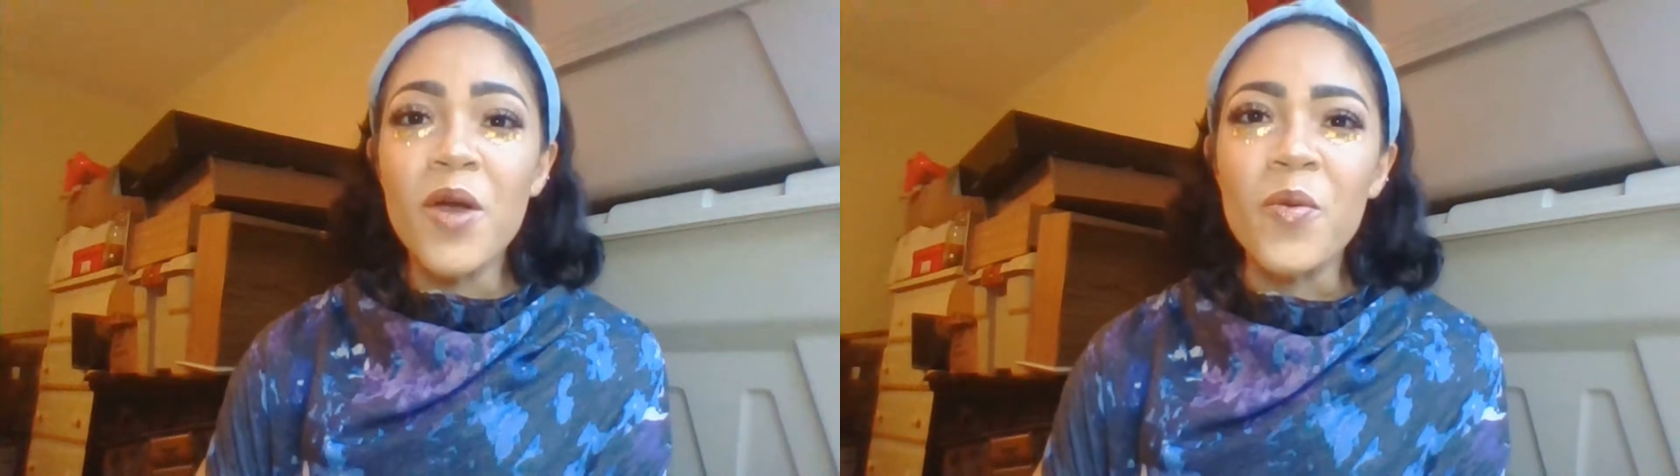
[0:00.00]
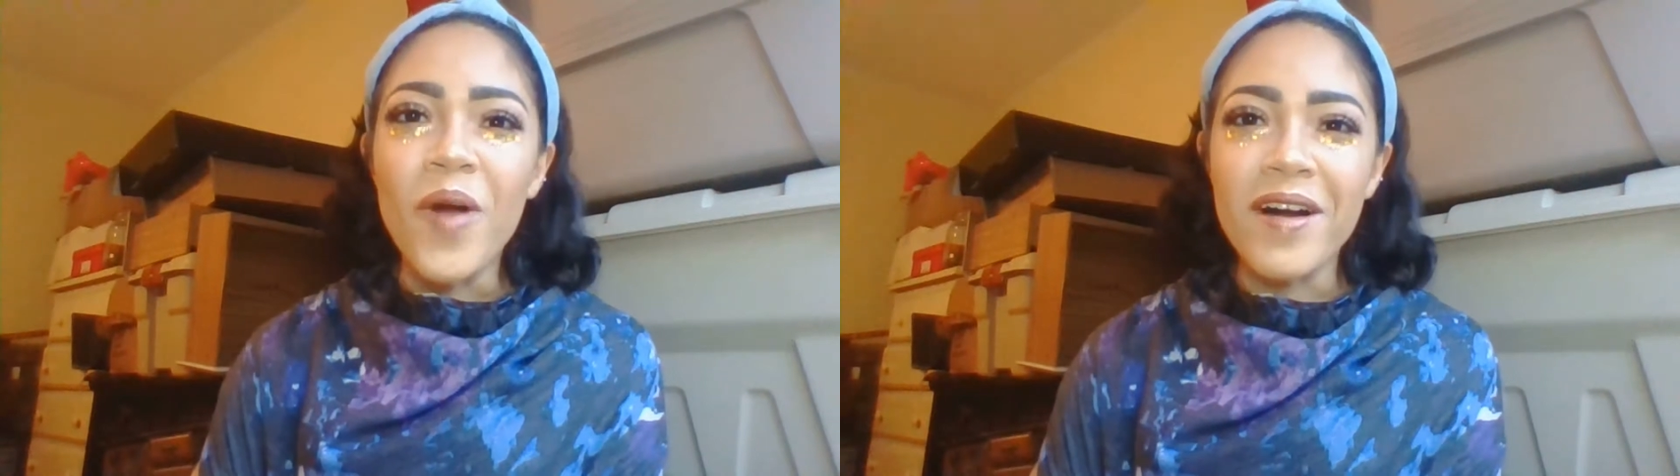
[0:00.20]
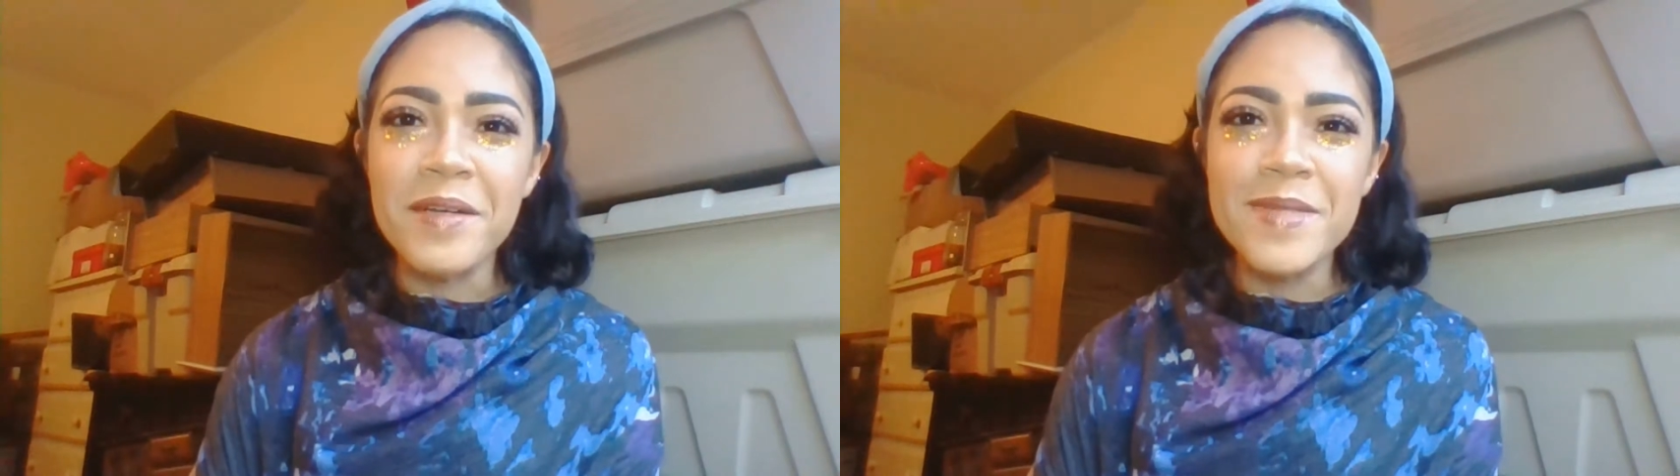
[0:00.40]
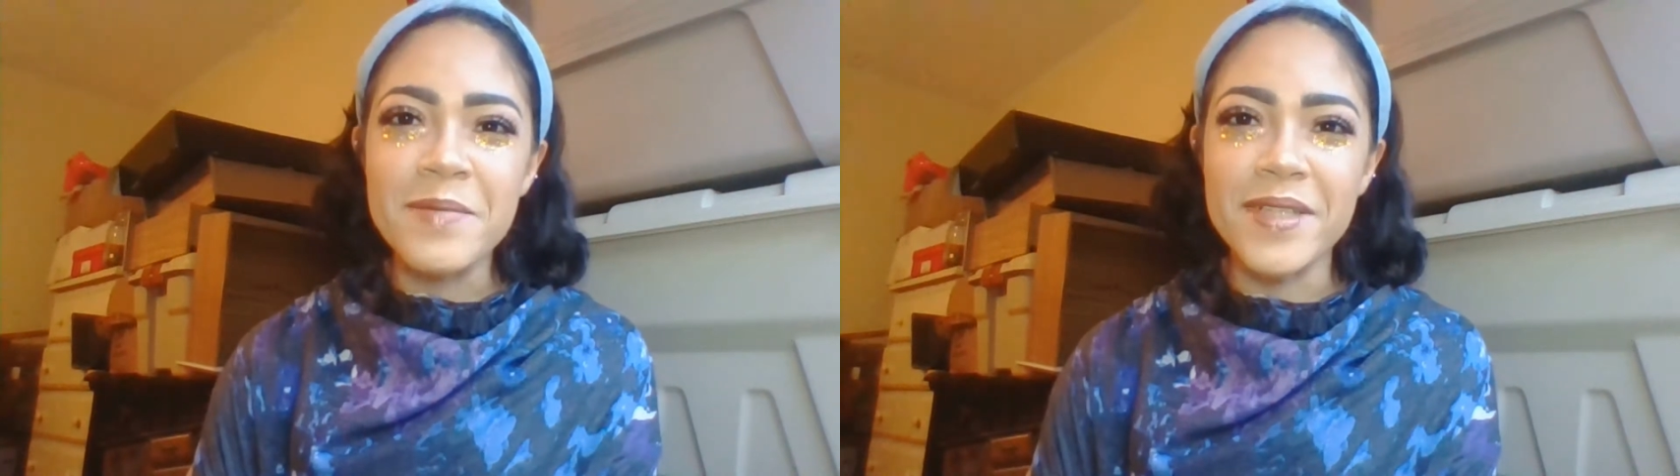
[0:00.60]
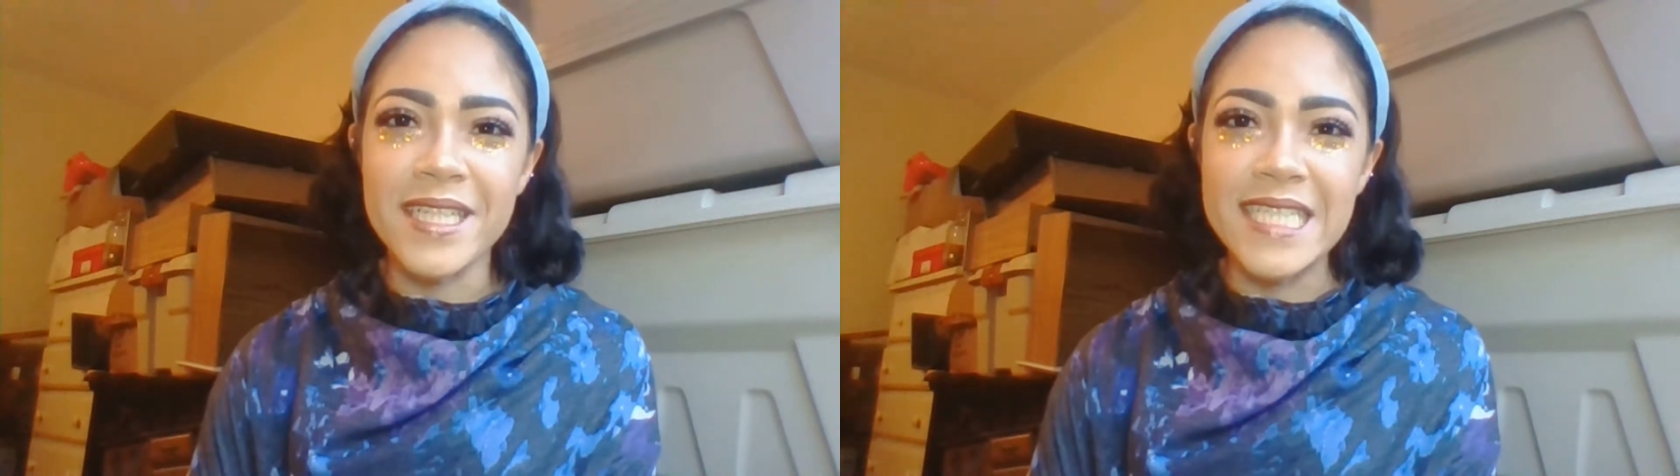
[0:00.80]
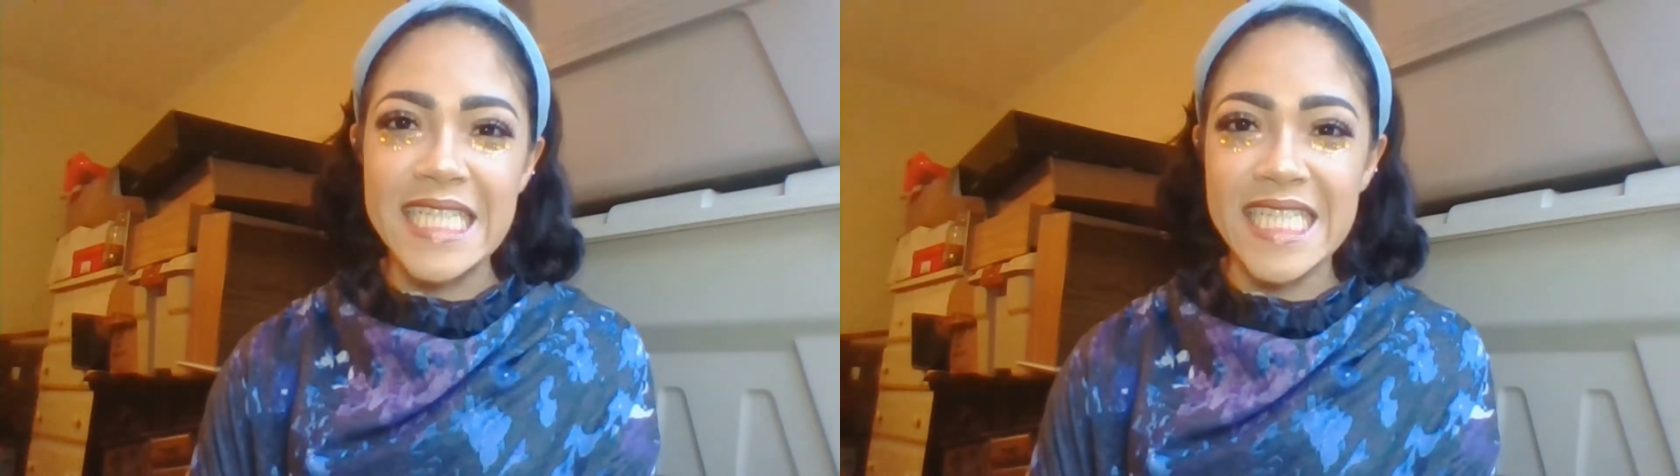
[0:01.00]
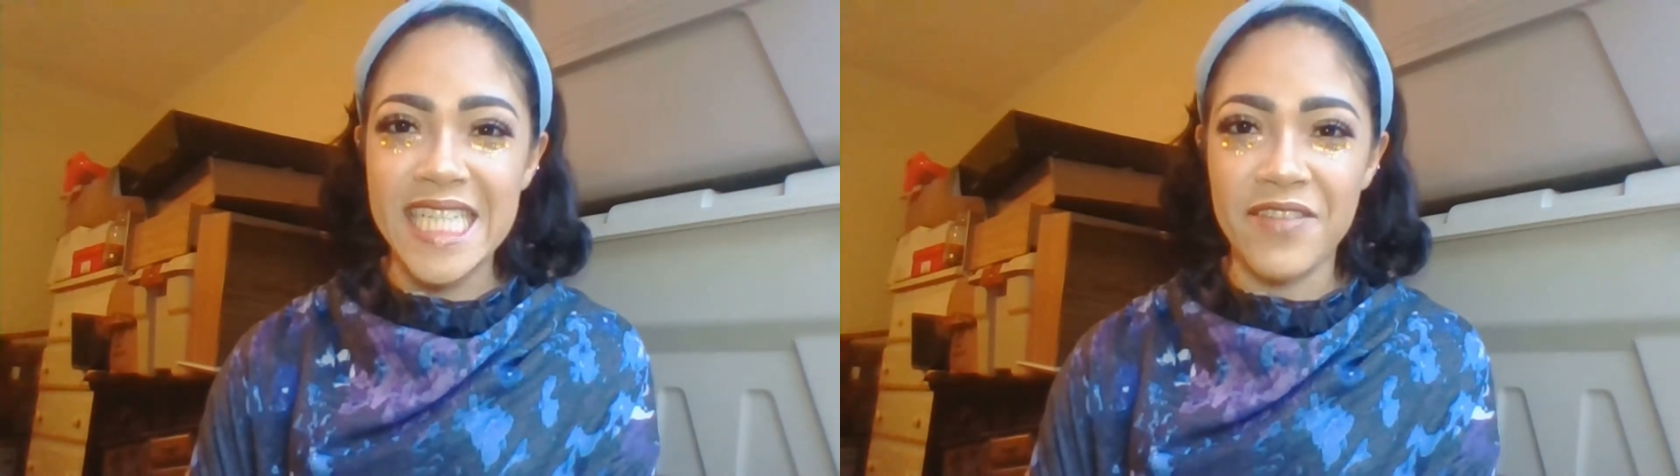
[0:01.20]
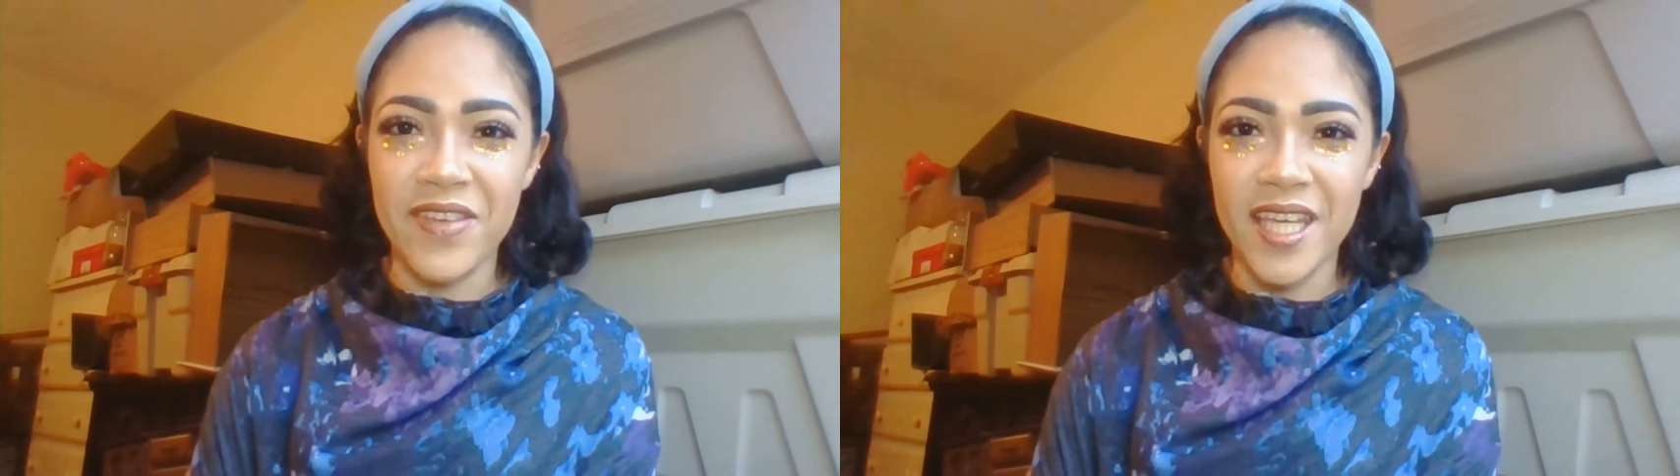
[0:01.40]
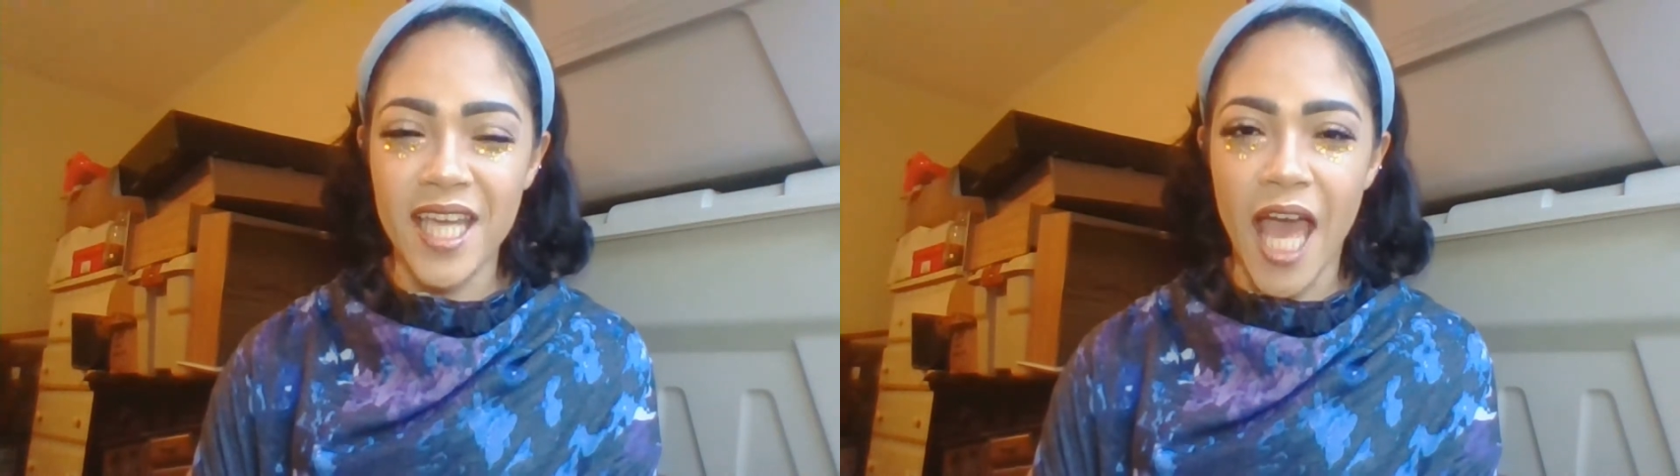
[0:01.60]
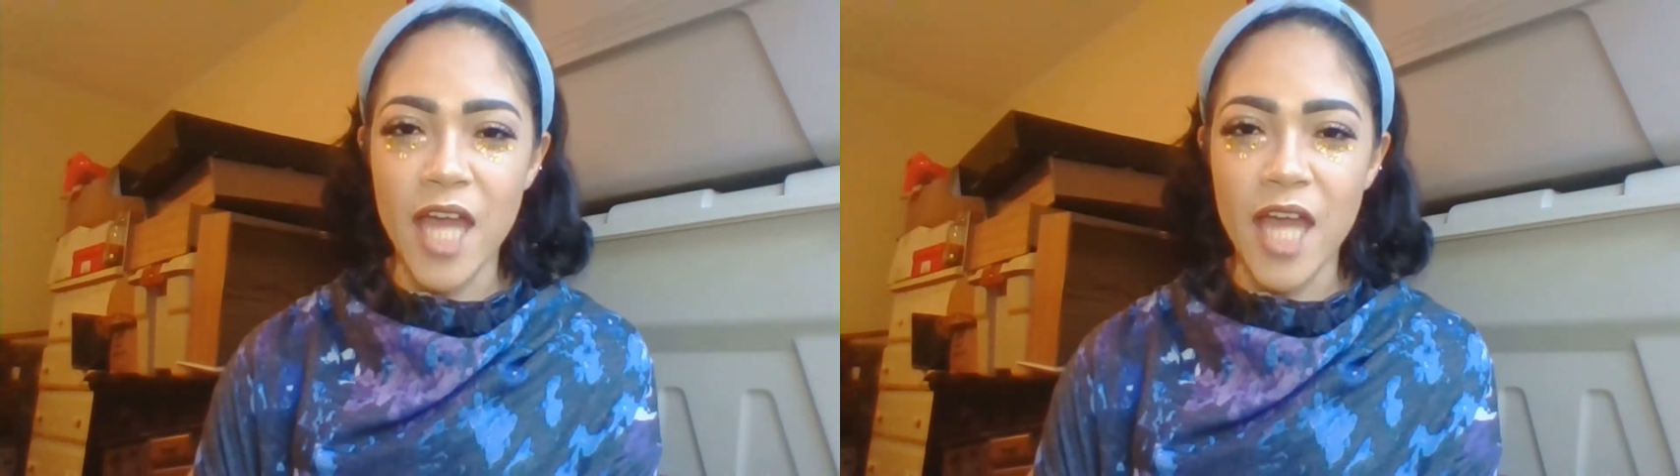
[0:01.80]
Welcome to Melindan TV